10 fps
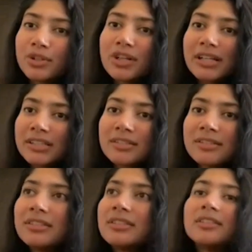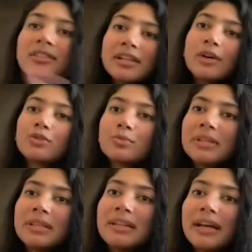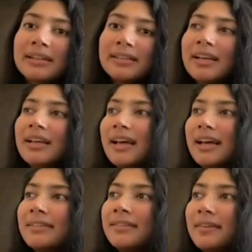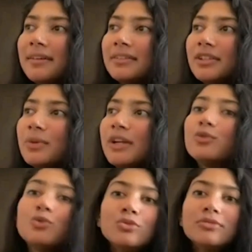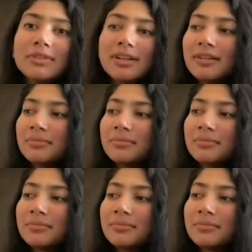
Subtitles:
Prakash sir turned out to be the dad and the one who